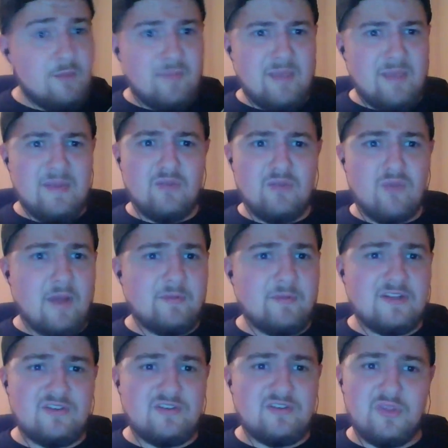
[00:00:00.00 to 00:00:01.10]
Batman and
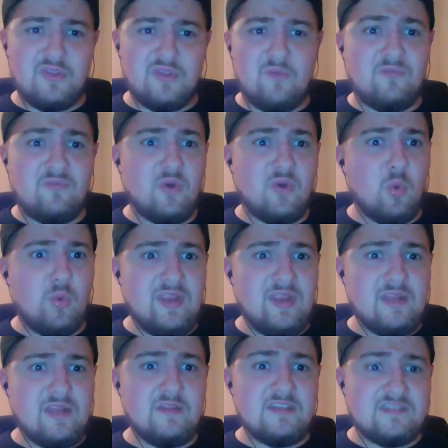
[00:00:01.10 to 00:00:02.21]
Robin Eternal, for a
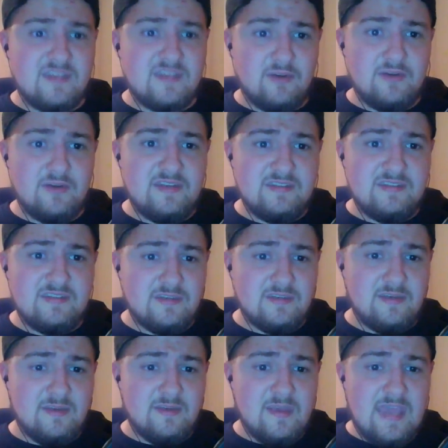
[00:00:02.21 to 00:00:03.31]
weekly series
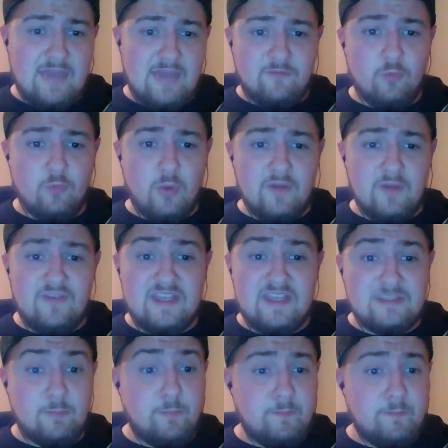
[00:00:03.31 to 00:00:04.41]
and for one of
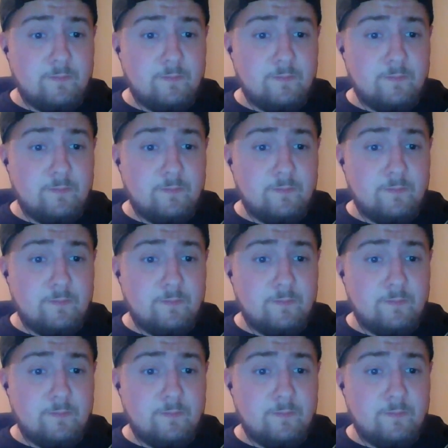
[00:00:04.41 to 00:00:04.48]
his